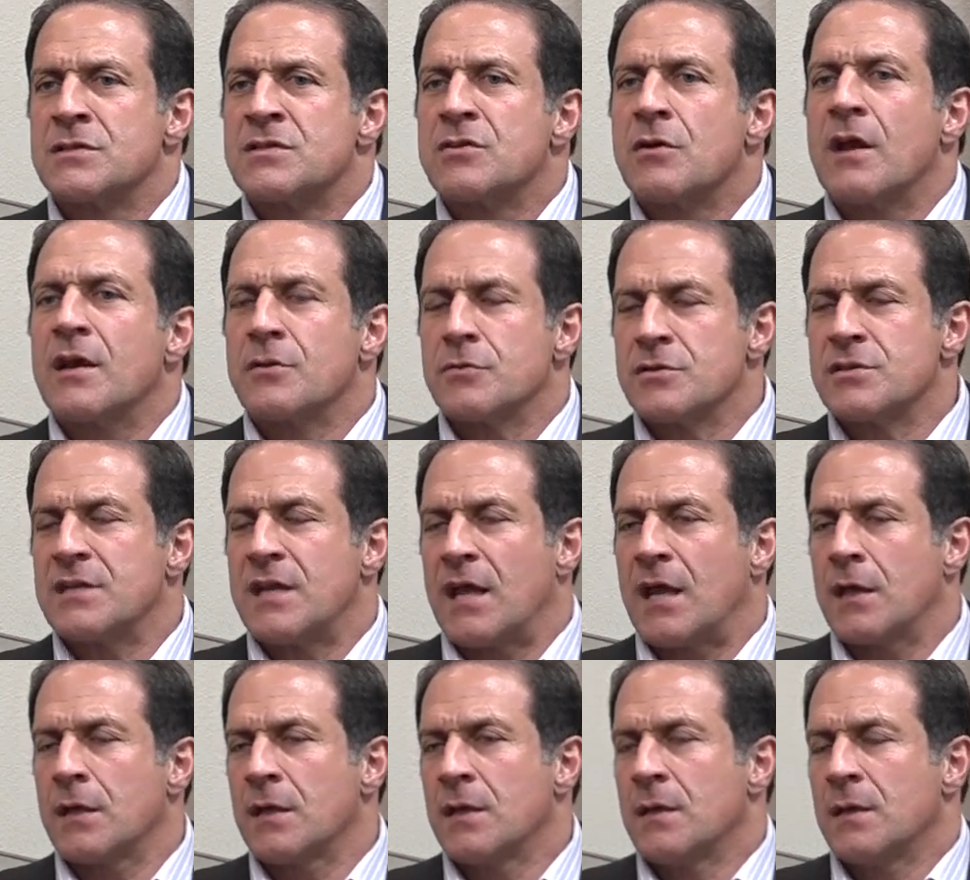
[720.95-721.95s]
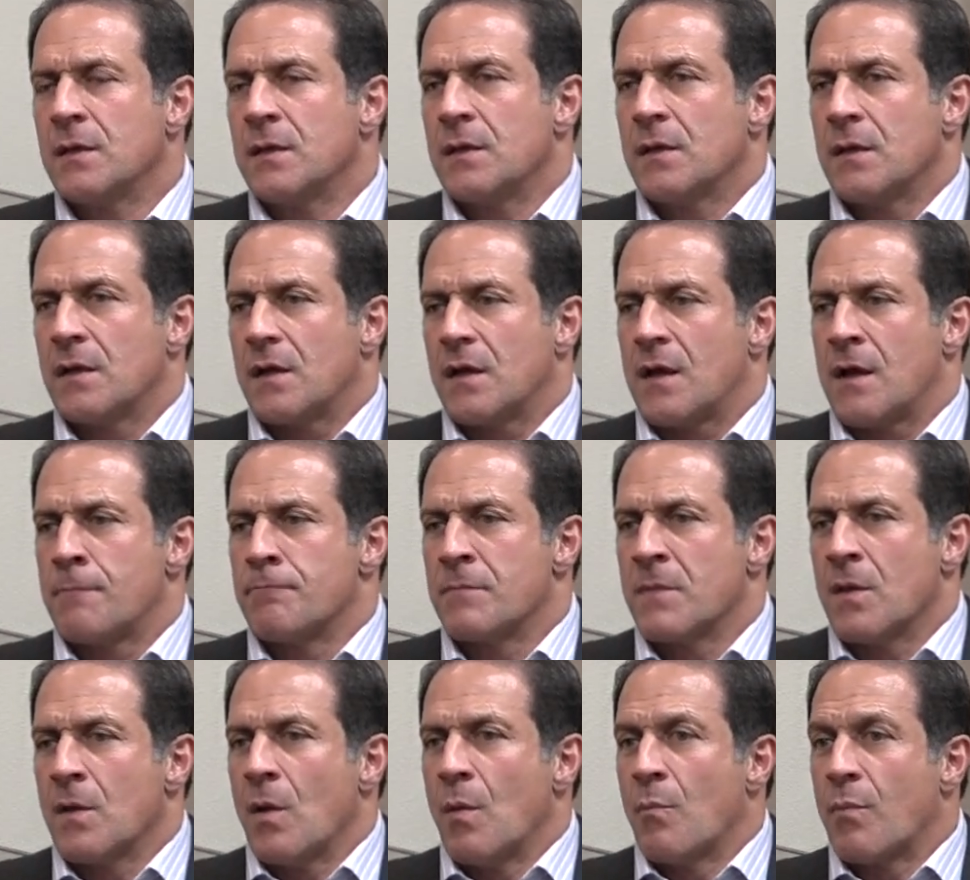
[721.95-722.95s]
so I understand,
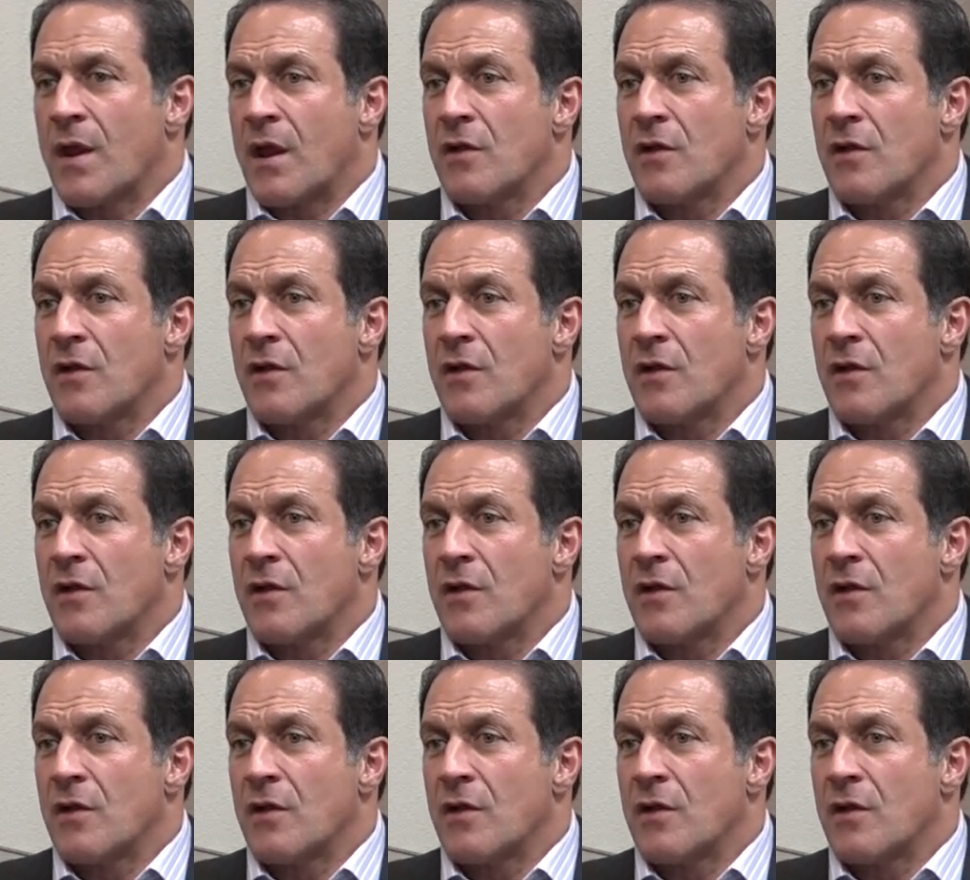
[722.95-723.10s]
but